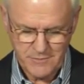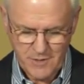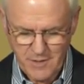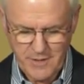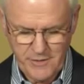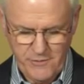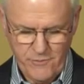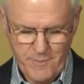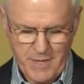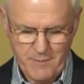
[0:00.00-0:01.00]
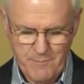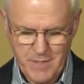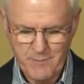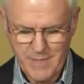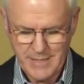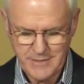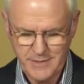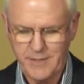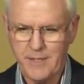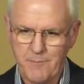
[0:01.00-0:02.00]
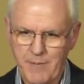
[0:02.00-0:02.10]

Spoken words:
talking to you about minimizing the